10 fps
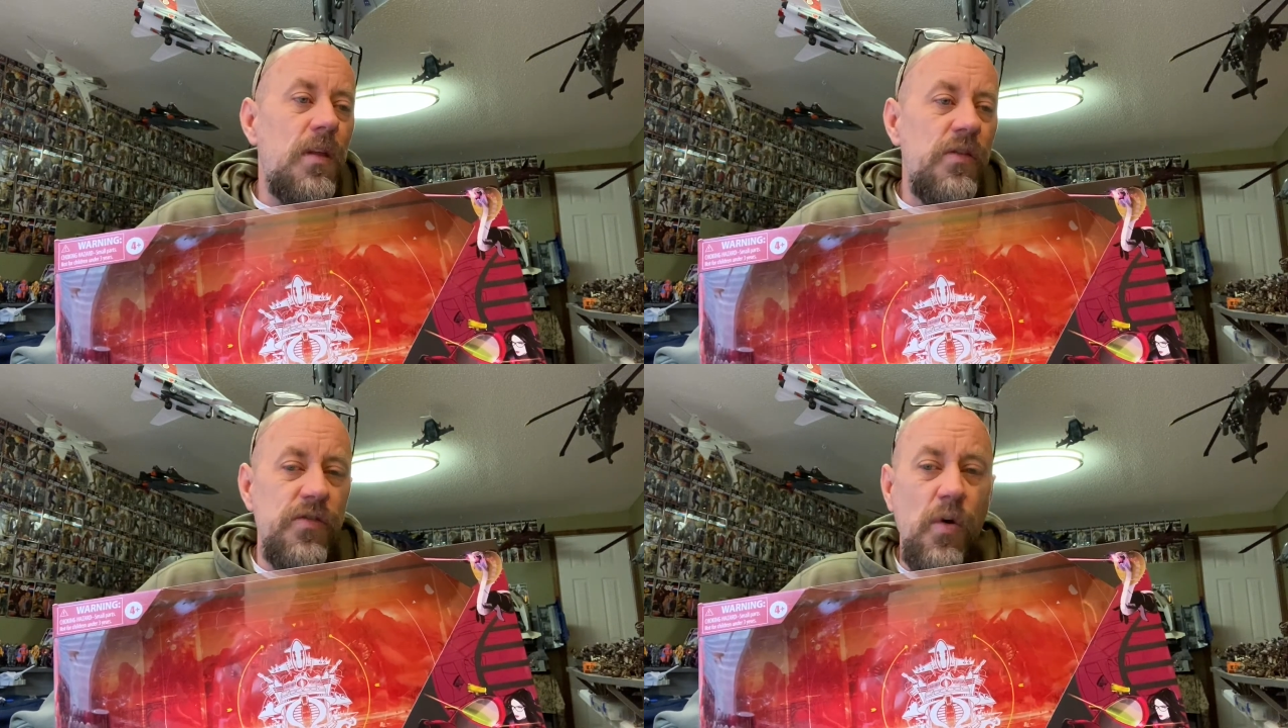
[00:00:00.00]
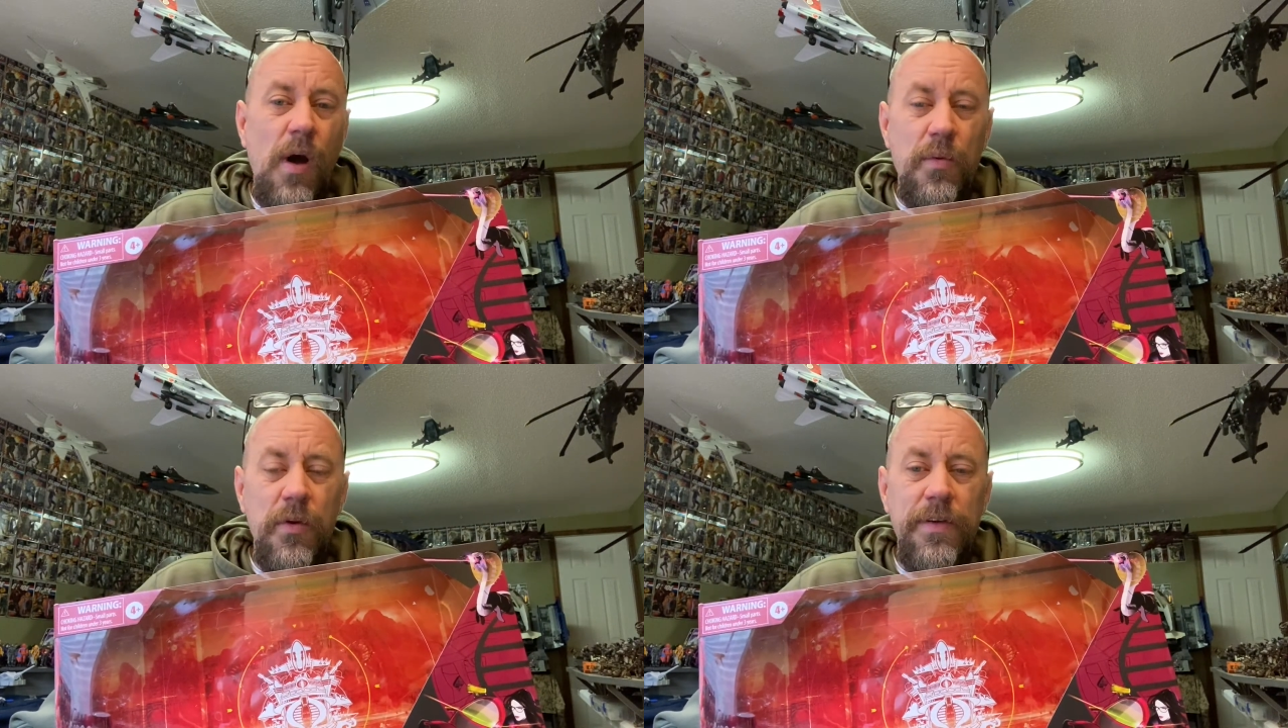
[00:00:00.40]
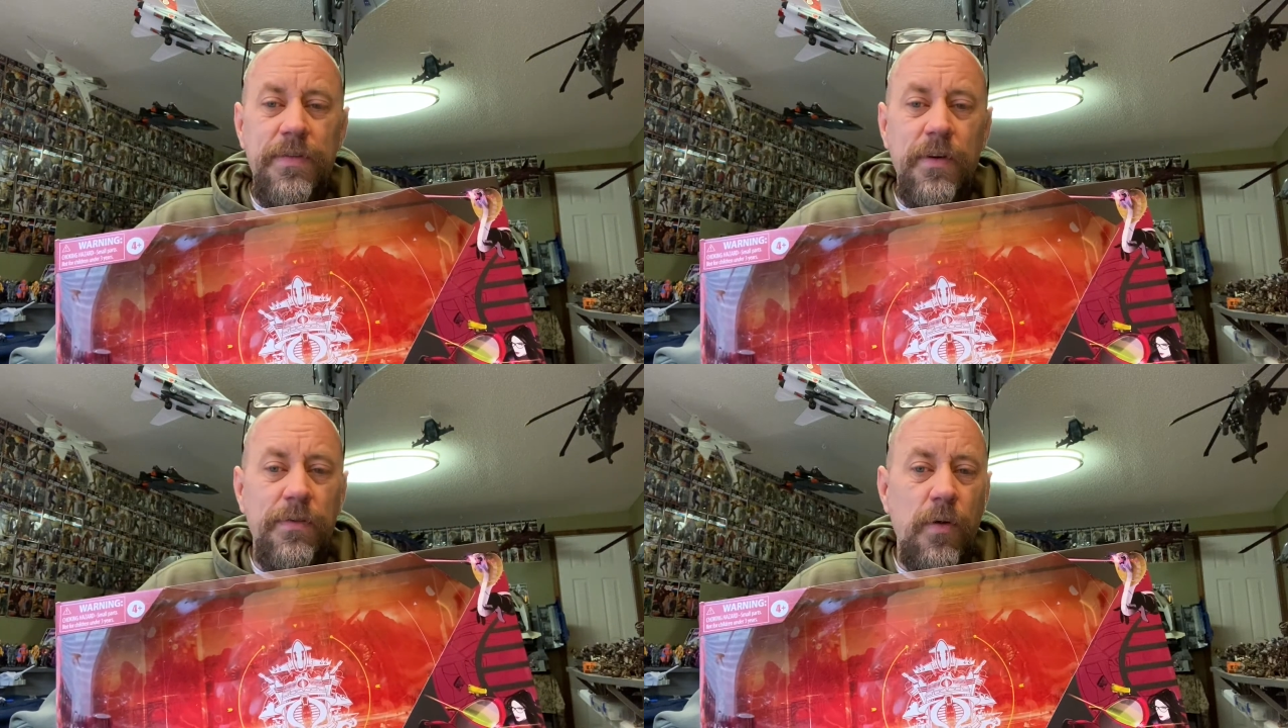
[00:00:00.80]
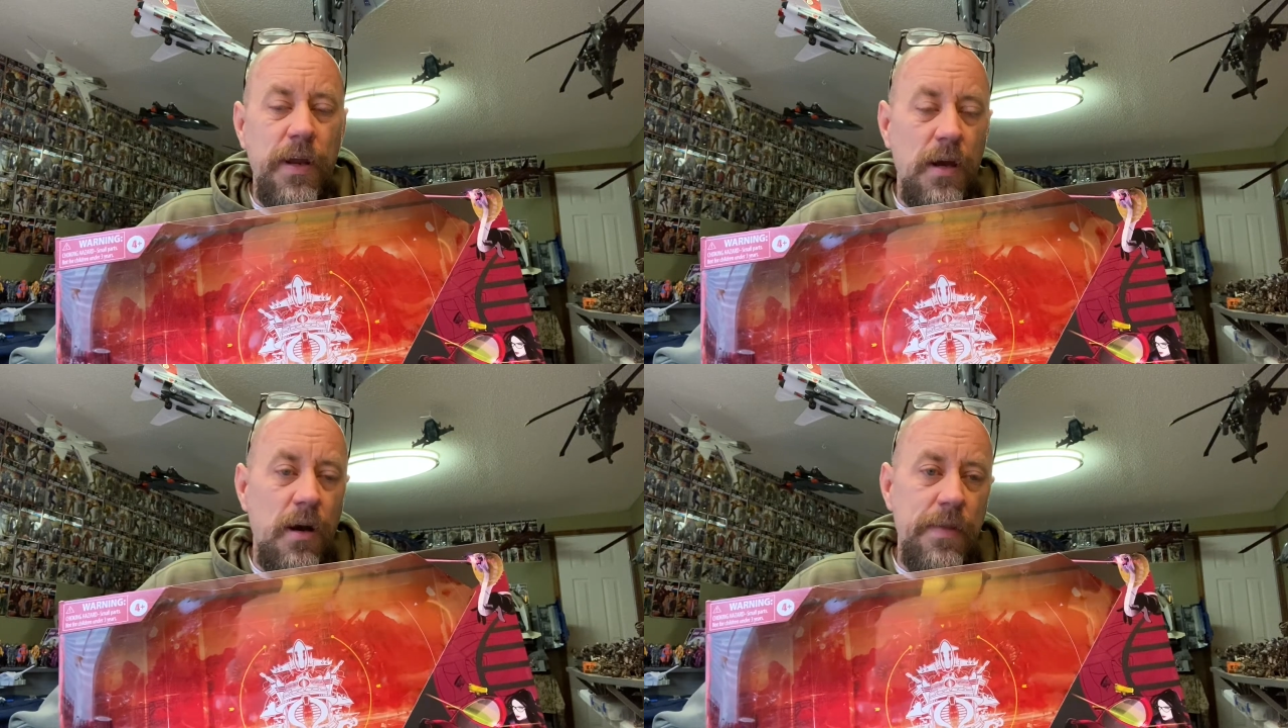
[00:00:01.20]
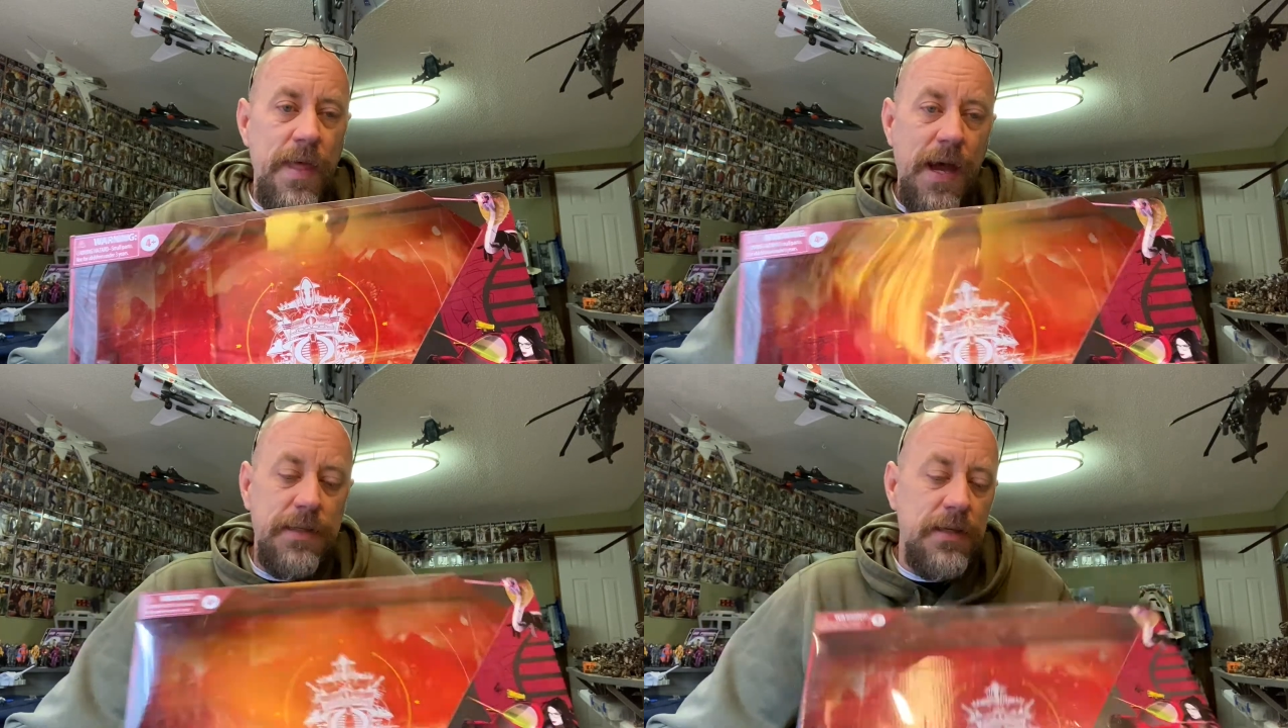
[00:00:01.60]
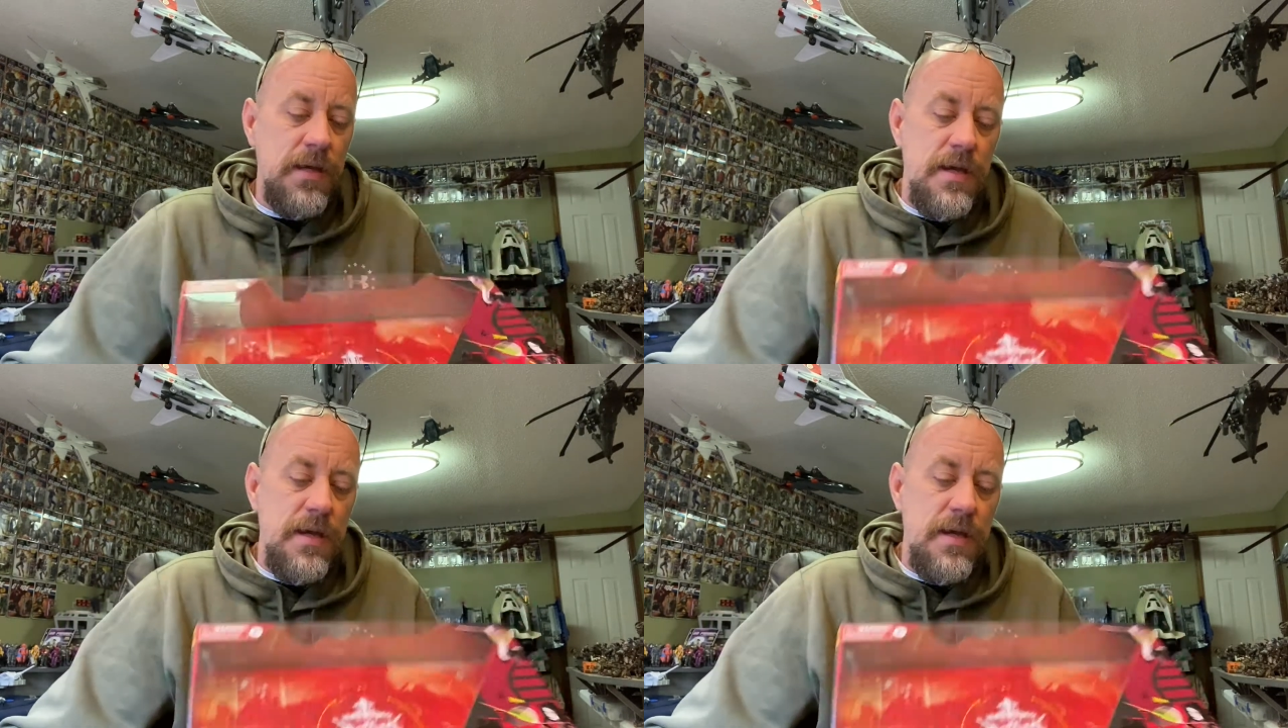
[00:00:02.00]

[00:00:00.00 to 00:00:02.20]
So I really feel for you on that.